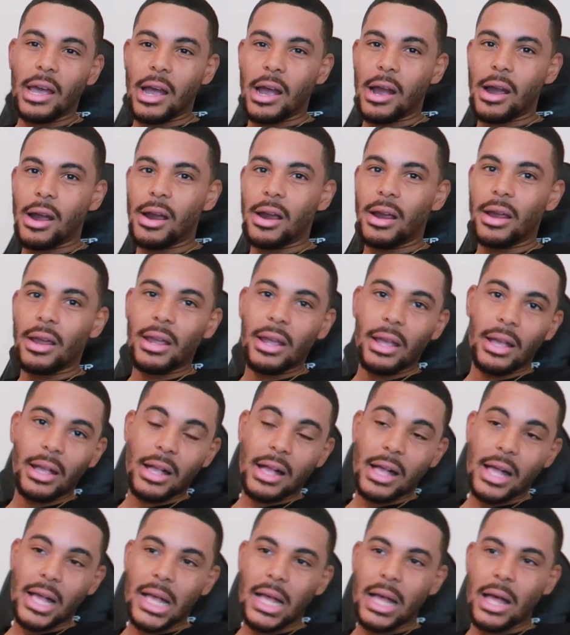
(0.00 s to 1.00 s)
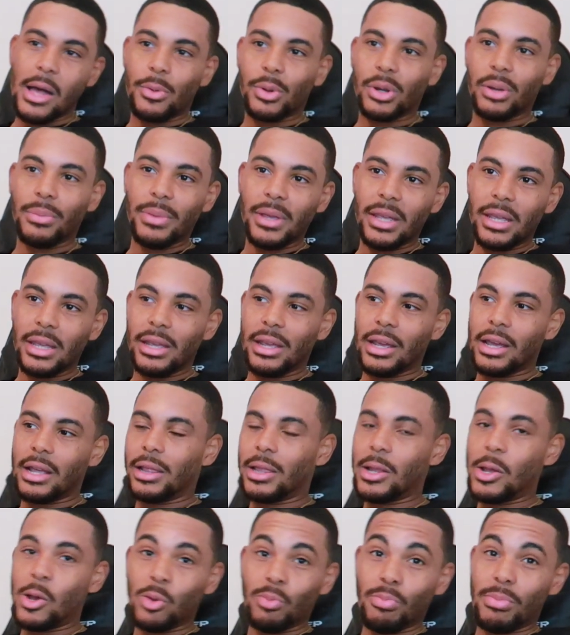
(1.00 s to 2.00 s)
all right, I want to be a
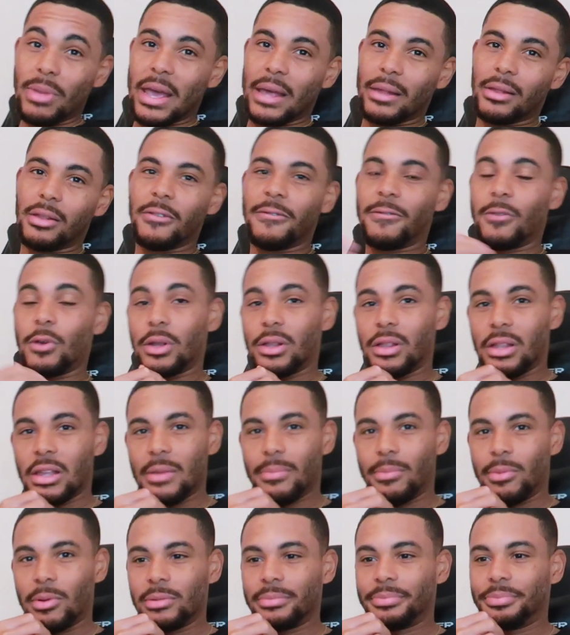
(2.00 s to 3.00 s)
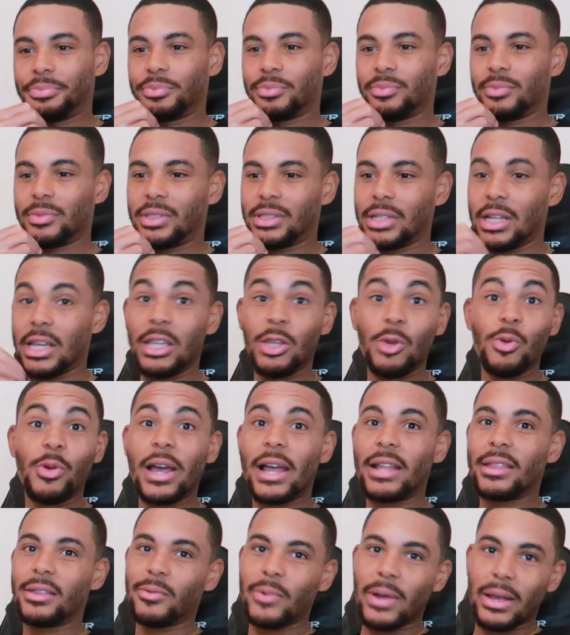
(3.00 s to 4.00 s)
load master, for example and you
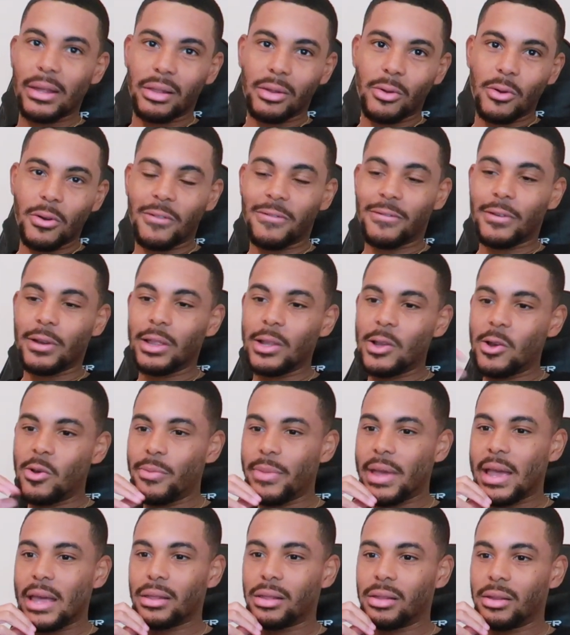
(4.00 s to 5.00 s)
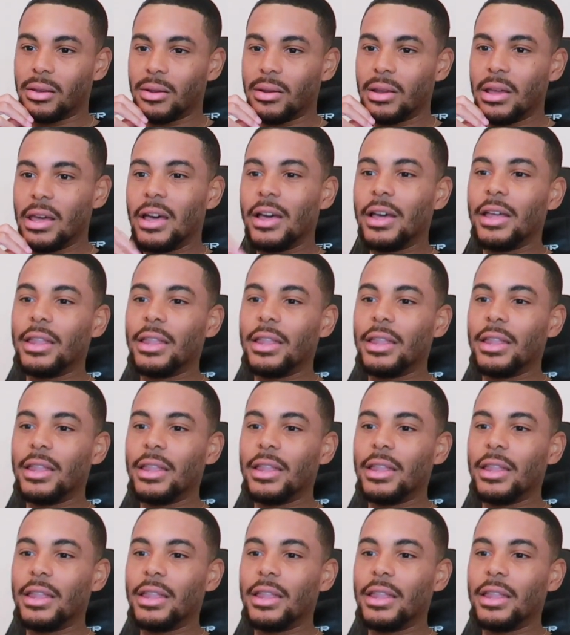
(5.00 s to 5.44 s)
got the right score for a load master.